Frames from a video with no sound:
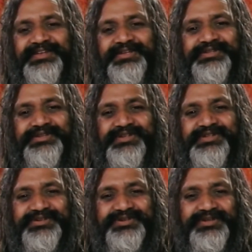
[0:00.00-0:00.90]
is the
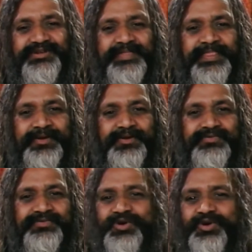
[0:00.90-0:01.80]
history of
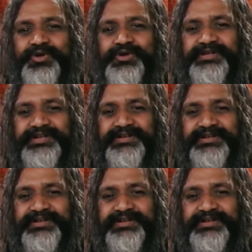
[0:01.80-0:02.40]
all